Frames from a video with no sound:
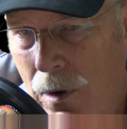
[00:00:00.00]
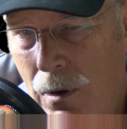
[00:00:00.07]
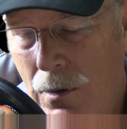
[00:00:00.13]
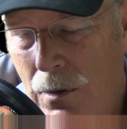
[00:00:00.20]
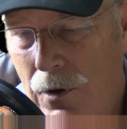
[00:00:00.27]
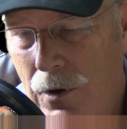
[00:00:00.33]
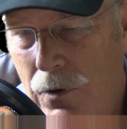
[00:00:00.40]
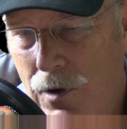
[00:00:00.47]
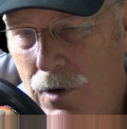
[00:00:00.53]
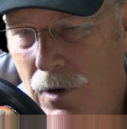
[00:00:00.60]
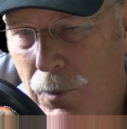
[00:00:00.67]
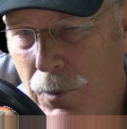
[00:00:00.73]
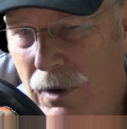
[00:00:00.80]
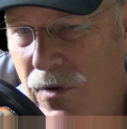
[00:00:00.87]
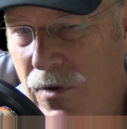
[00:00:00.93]
There's going to be
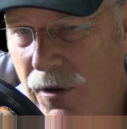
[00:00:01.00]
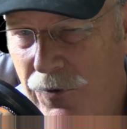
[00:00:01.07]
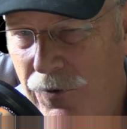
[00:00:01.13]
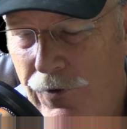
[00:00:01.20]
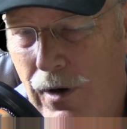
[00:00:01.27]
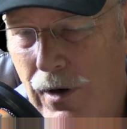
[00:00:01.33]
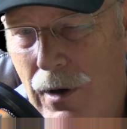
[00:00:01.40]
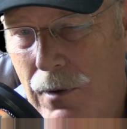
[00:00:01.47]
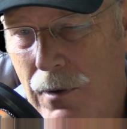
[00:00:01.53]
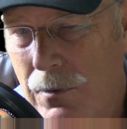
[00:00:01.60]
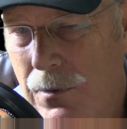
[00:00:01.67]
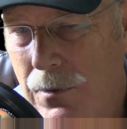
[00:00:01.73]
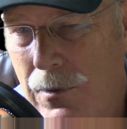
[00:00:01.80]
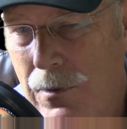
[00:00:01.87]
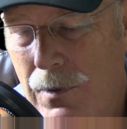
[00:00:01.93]
suffering.
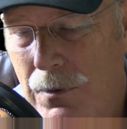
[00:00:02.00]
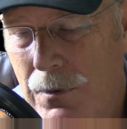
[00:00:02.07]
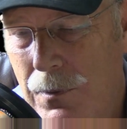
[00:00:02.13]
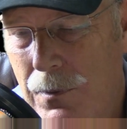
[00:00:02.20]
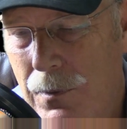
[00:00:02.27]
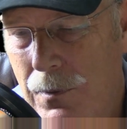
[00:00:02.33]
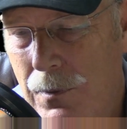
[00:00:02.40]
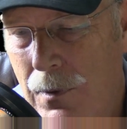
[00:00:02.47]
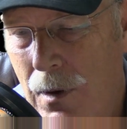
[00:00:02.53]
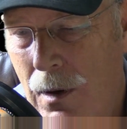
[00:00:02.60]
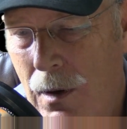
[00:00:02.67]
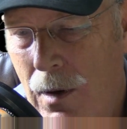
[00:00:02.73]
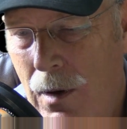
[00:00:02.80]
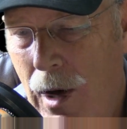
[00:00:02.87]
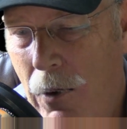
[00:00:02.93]

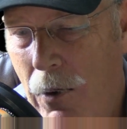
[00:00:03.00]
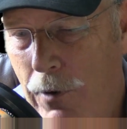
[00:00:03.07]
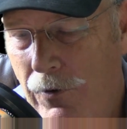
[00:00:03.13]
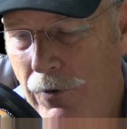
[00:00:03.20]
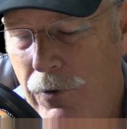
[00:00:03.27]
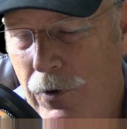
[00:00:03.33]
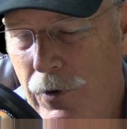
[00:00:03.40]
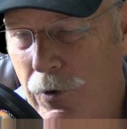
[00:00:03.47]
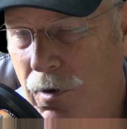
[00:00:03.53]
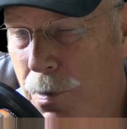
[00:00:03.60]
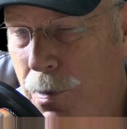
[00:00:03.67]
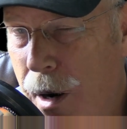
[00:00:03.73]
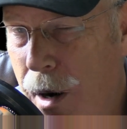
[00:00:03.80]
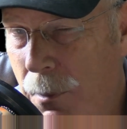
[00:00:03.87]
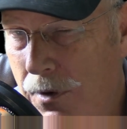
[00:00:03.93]
However, there's some
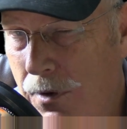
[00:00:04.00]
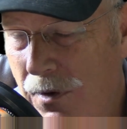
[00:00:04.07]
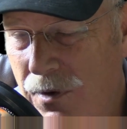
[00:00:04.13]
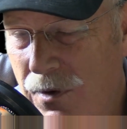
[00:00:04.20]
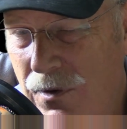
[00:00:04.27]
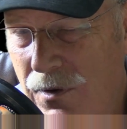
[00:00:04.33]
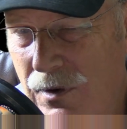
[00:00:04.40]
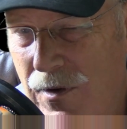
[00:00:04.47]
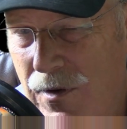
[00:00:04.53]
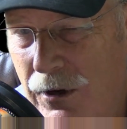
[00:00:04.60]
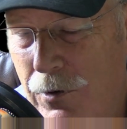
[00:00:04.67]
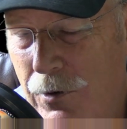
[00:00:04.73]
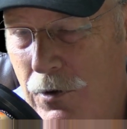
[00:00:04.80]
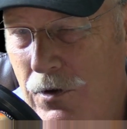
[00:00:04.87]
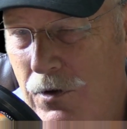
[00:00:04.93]
promises in there
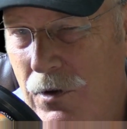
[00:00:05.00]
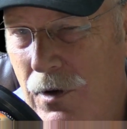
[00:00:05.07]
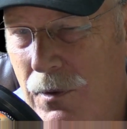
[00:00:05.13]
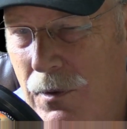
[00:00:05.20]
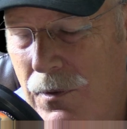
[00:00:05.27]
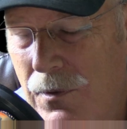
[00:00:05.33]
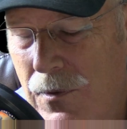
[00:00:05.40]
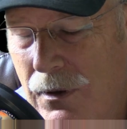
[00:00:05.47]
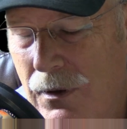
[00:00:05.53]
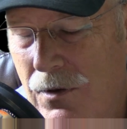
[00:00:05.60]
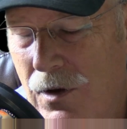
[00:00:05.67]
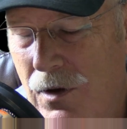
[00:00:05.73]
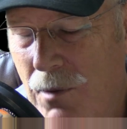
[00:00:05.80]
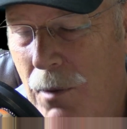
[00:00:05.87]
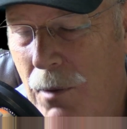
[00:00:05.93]
that's, that's going to
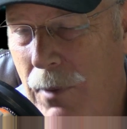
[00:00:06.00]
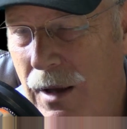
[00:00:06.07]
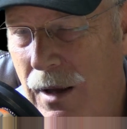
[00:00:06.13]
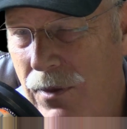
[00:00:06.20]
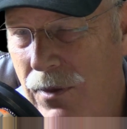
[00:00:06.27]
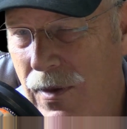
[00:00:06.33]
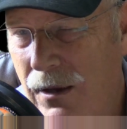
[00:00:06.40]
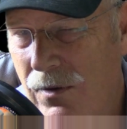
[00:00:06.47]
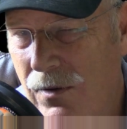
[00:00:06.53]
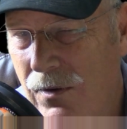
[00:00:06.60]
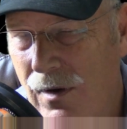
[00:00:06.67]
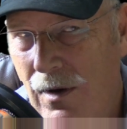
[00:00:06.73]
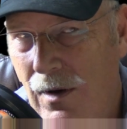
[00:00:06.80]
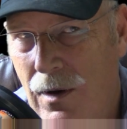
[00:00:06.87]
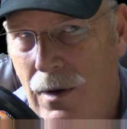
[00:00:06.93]
make things
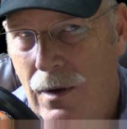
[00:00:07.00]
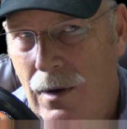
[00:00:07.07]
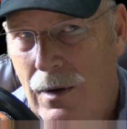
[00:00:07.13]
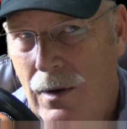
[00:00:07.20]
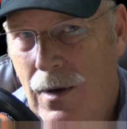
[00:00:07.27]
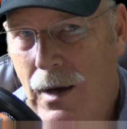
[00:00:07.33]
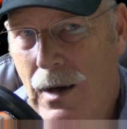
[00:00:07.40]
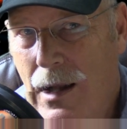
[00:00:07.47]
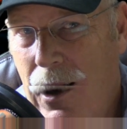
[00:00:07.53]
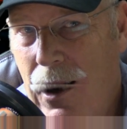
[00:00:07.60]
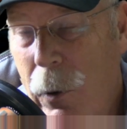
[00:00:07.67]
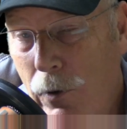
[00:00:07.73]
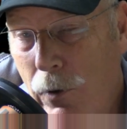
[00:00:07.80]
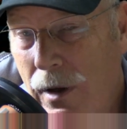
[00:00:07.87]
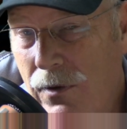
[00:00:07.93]
a little
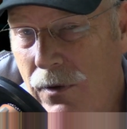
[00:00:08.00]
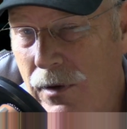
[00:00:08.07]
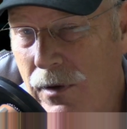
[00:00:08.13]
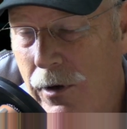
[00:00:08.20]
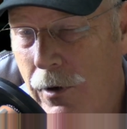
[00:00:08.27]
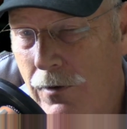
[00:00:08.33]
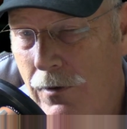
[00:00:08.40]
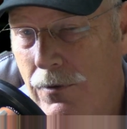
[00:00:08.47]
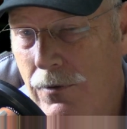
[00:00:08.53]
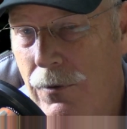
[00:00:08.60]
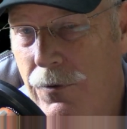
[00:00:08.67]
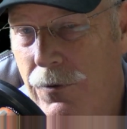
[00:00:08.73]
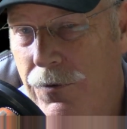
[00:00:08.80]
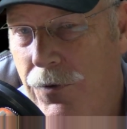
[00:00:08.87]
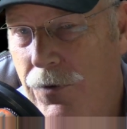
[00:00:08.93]
easier
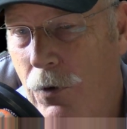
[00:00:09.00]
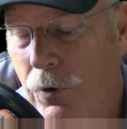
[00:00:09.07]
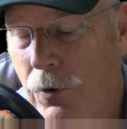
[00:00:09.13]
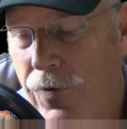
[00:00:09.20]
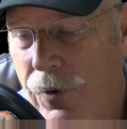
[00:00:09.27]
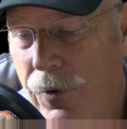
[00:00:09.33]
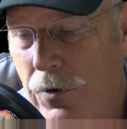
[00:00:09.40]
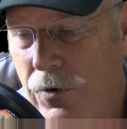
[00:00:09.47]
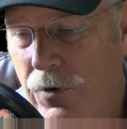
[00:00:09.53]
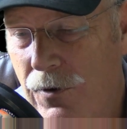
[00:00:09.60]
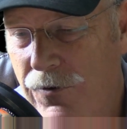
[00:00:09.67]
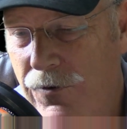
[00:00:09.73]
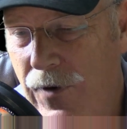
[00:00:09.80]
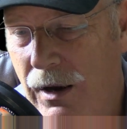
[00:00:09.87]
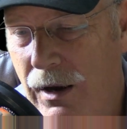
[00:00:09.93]
for folks of
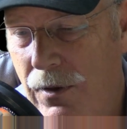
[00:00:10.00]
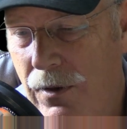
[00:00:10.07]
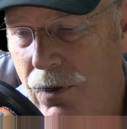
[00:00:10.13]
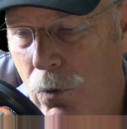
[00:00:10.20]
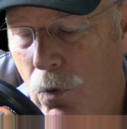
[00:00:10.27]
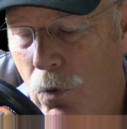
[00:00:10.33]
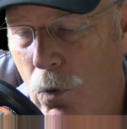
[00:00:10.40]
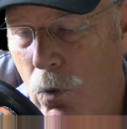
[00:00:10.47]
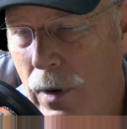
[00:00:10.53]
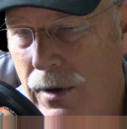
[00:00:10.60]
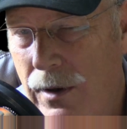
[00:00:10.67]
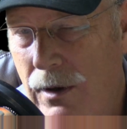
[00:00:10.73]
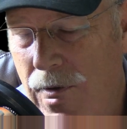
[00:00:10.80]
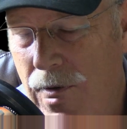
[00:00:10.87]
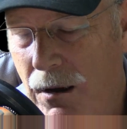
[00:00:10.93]
faith when the
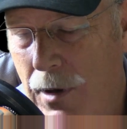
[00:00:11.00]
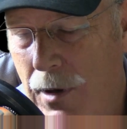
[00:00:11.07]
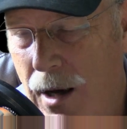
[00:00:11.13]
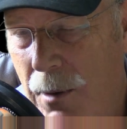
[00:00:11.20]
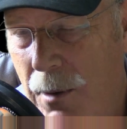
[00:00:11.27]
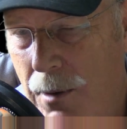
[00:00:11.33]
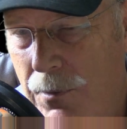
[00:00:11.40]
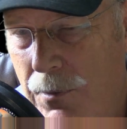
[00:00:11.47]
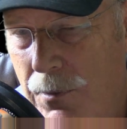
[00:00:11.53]
time comes.